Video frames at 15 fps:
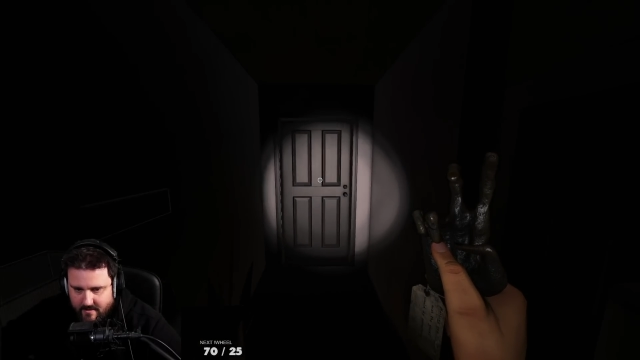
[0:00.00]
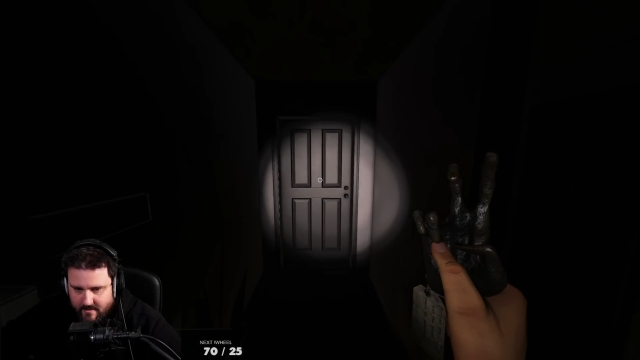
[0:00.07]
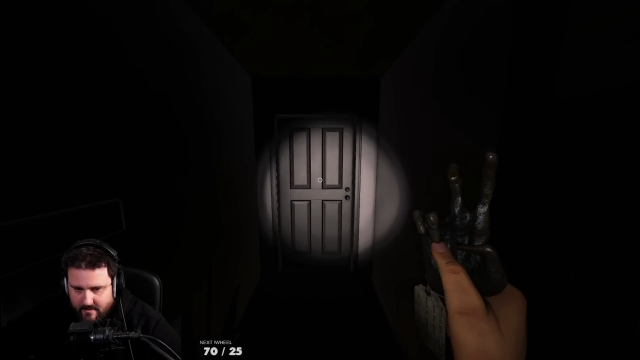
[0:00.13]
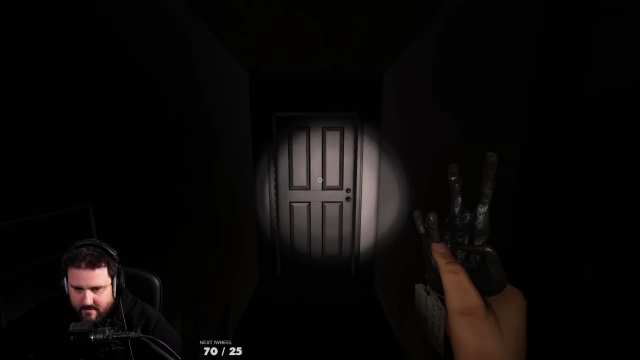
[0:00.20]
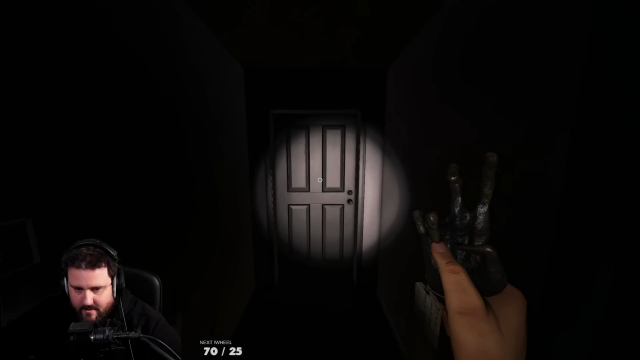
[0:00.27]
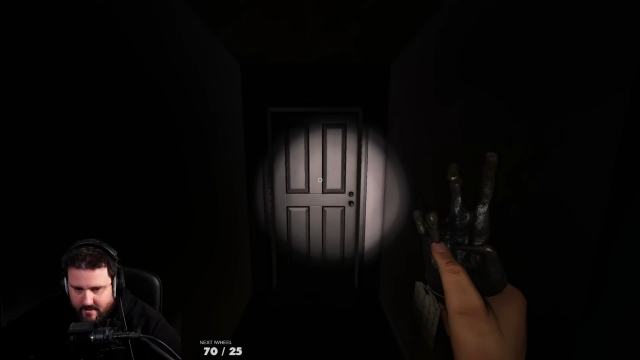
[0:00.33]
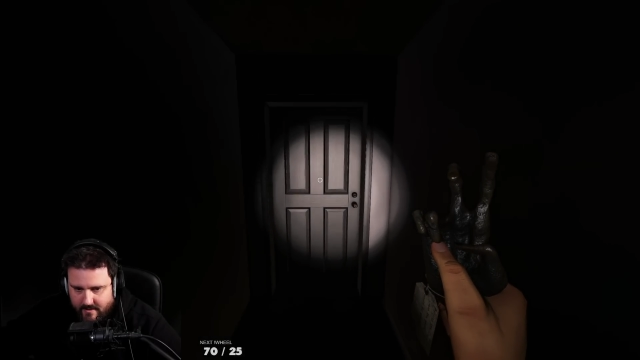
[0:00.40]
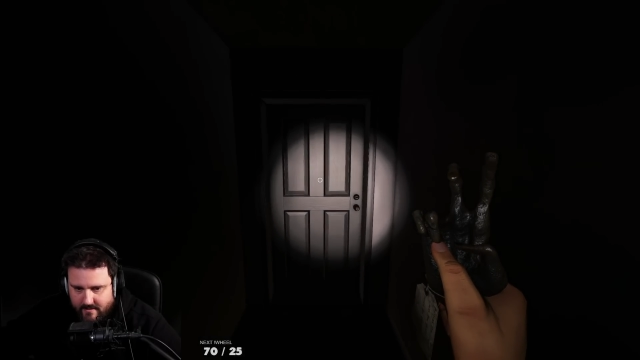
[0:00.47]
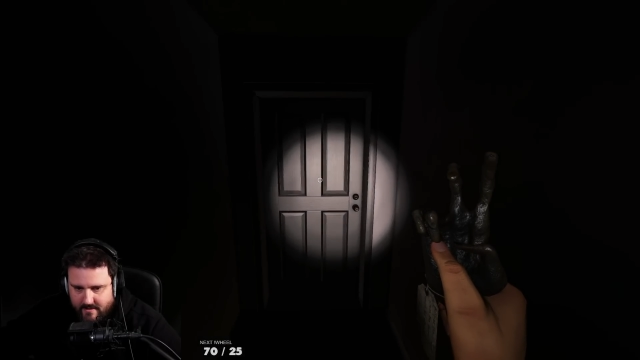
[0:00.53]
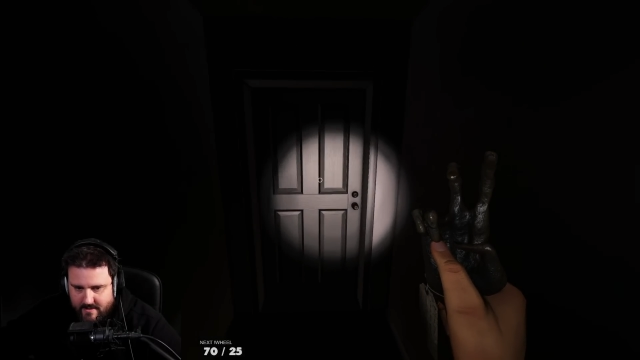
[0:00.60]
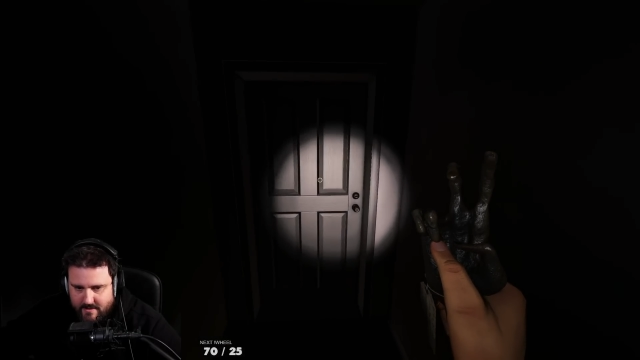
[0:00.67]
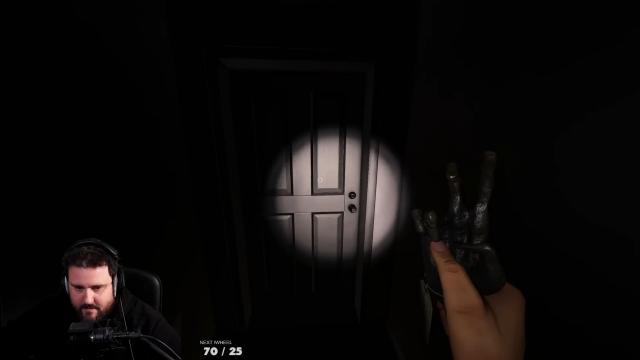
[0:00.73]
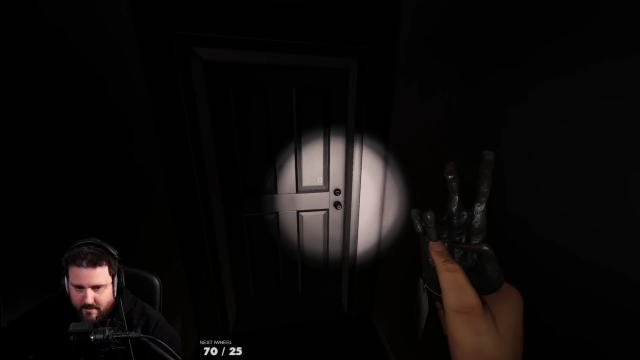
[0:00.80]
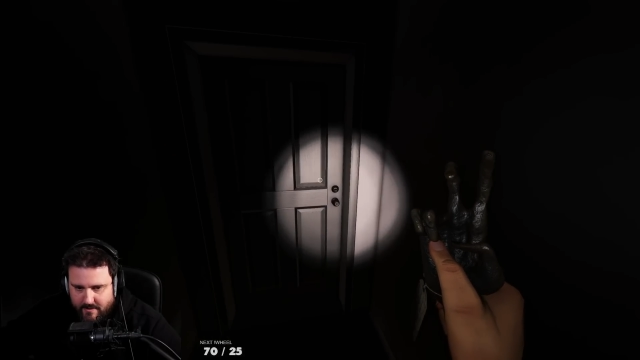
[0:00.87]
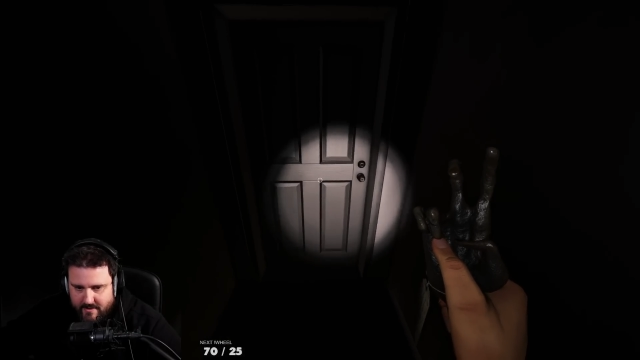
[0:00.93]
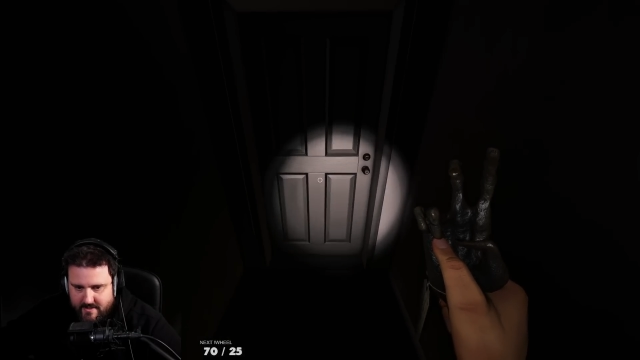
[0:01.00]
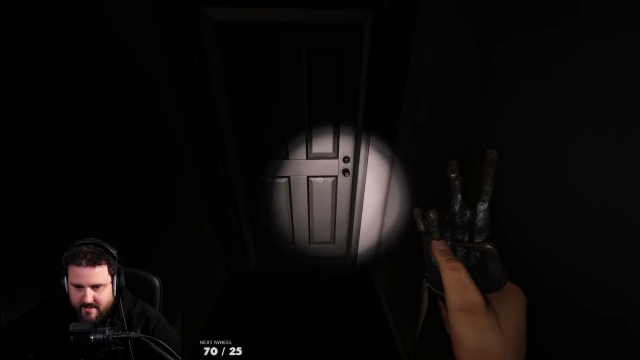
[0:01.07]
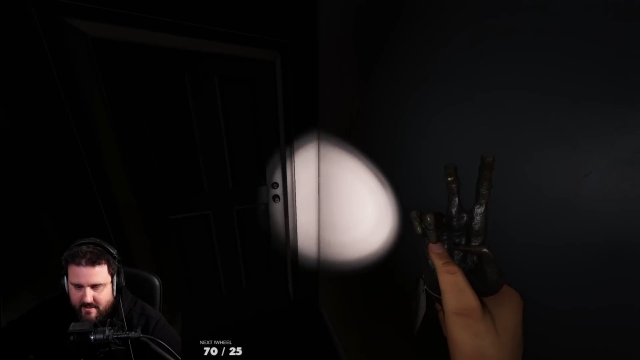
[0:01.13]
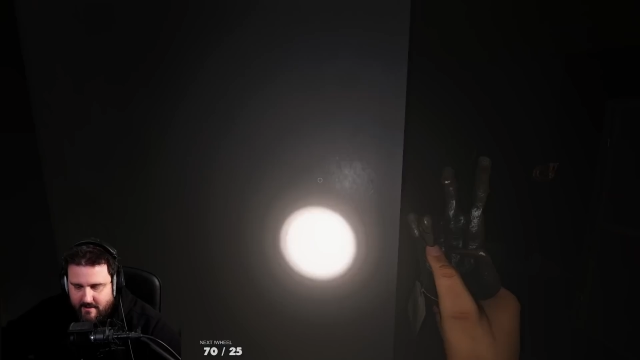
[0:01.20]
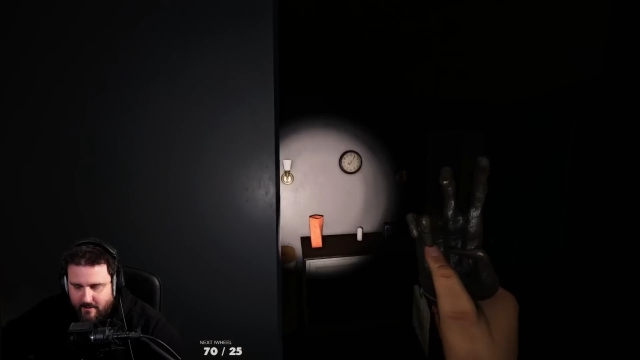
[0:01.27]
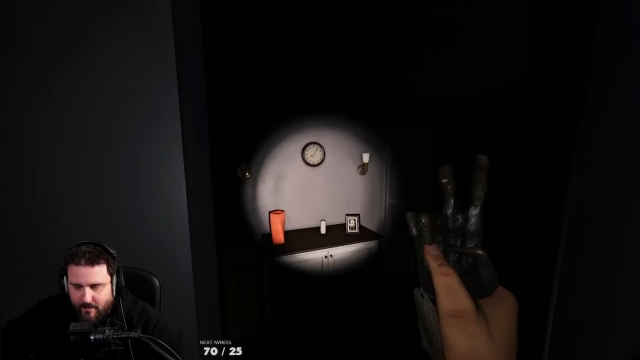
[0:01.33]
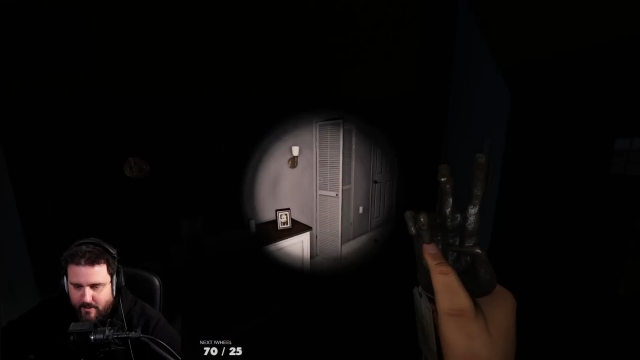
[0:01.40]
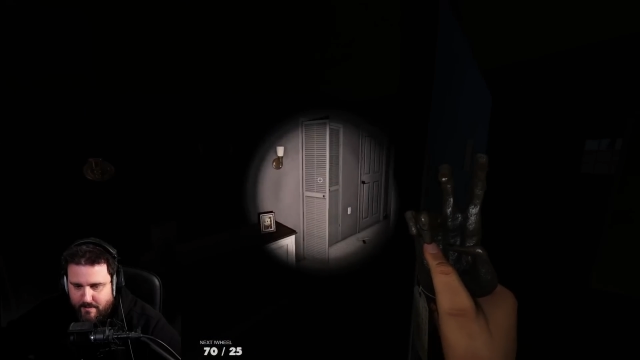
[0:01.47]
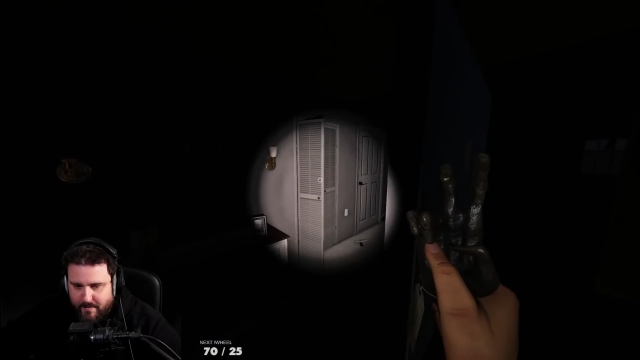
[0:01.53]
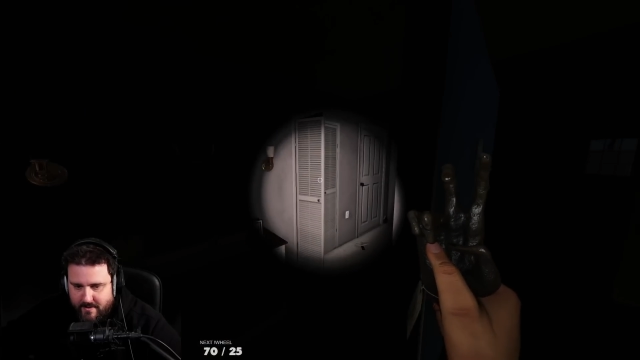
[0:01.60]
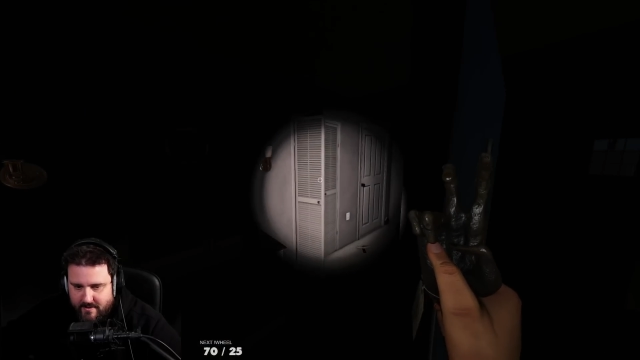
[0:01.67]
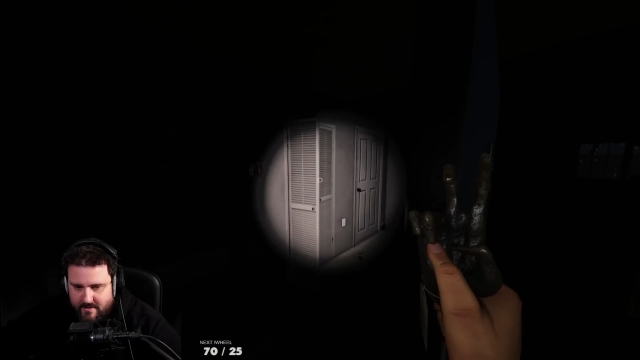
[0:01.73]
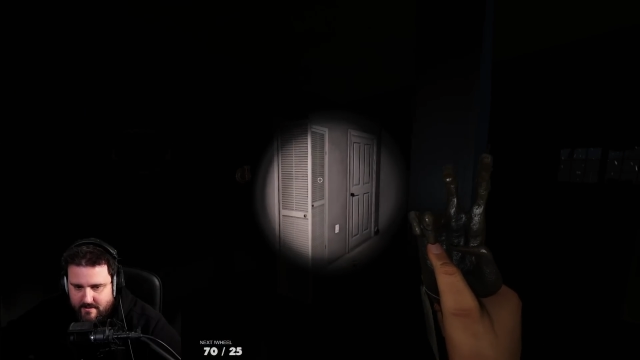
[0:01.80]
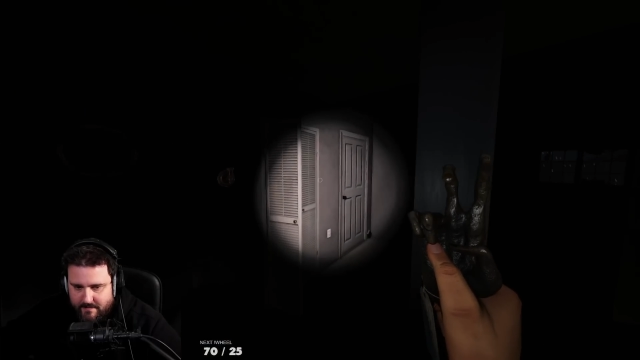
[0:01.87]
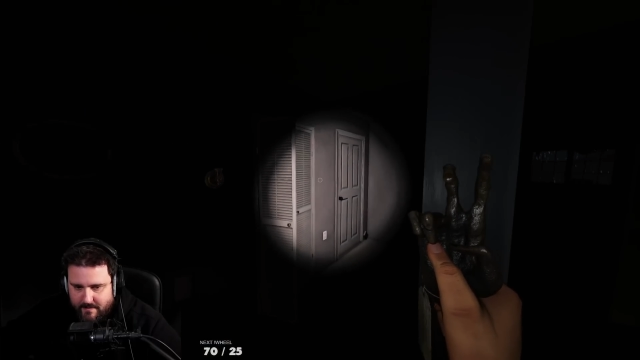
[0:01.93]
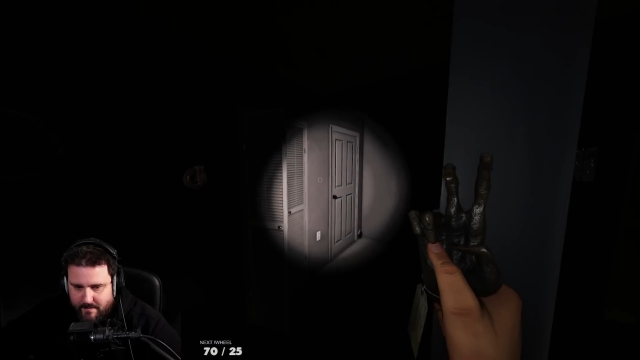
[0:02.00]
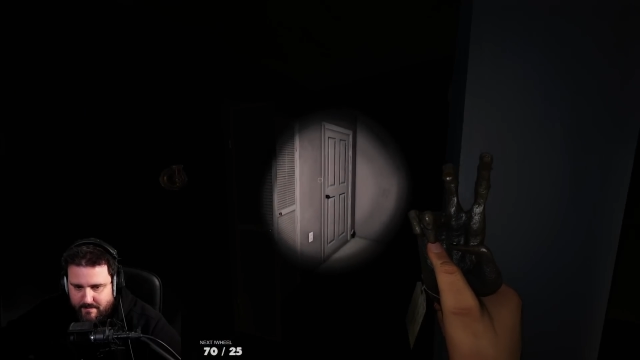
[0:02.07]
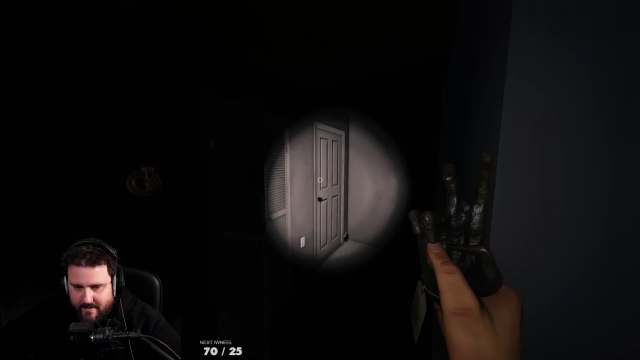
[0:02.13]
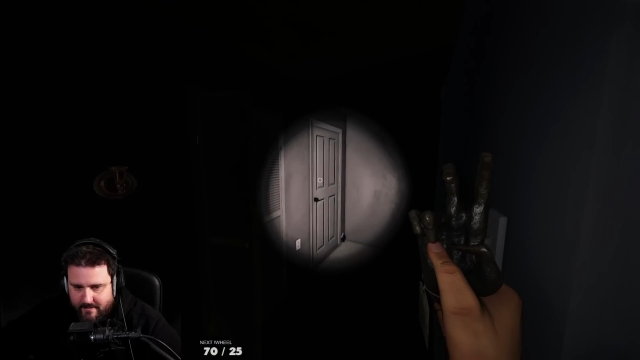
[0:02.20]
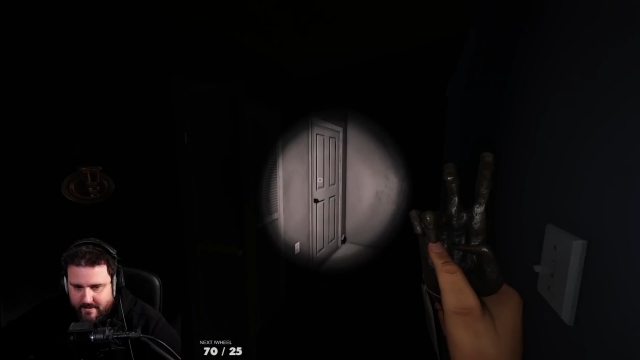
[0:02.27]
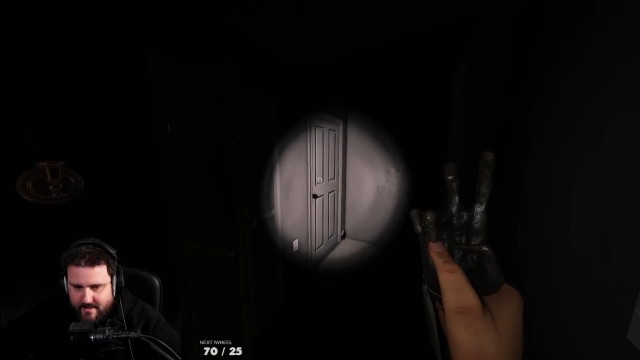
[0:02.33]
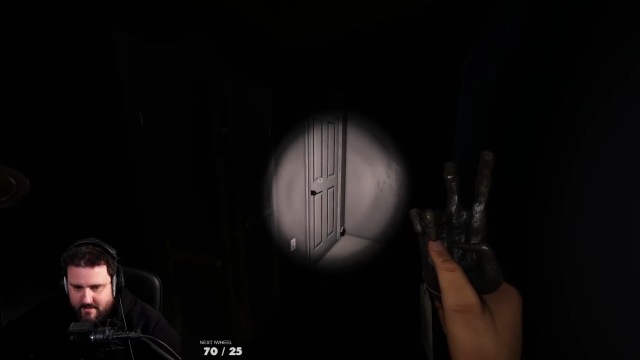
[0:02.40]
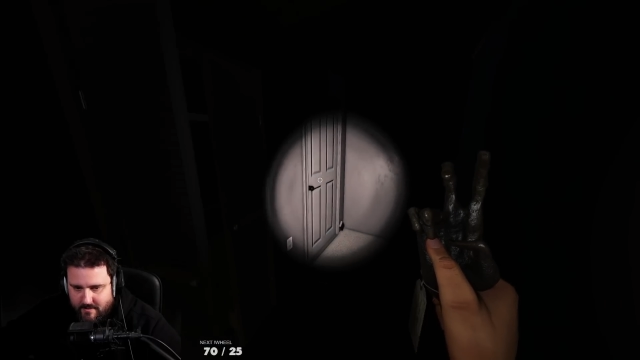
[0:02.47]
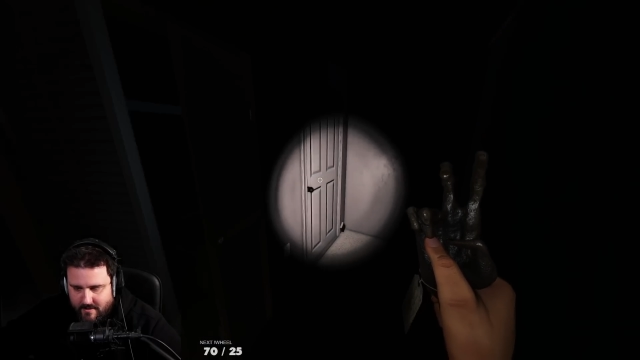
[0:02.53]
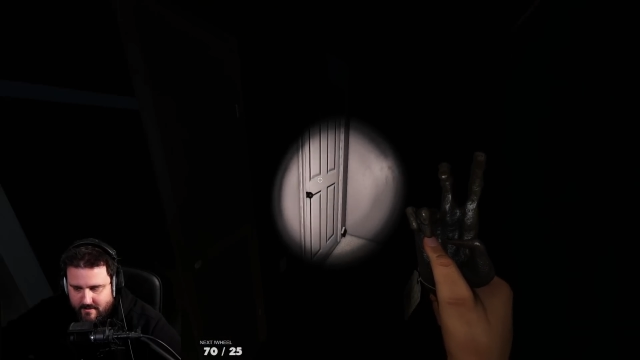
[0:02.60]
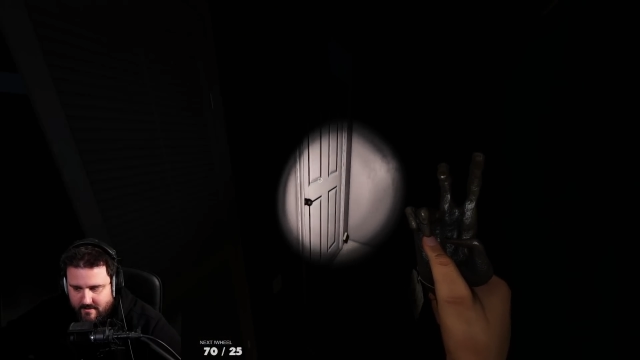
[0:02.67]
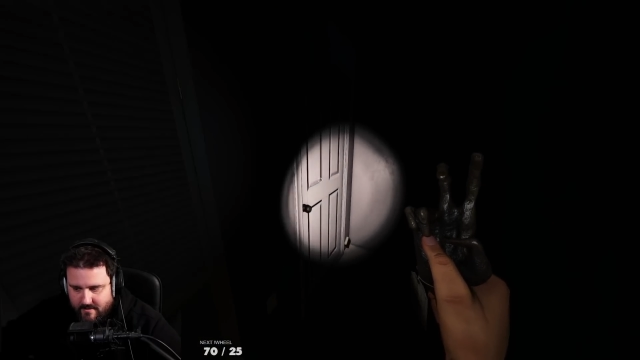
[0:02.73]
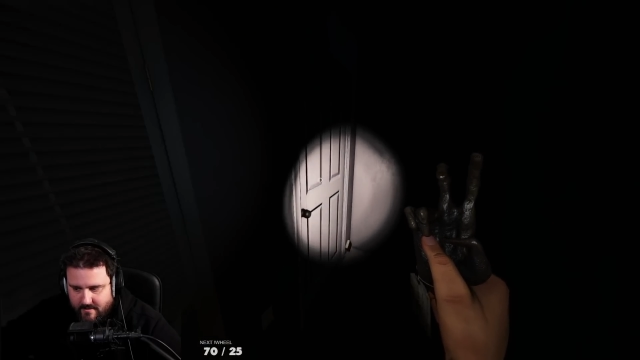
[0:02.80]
Right? This one is still locked because of the previous one.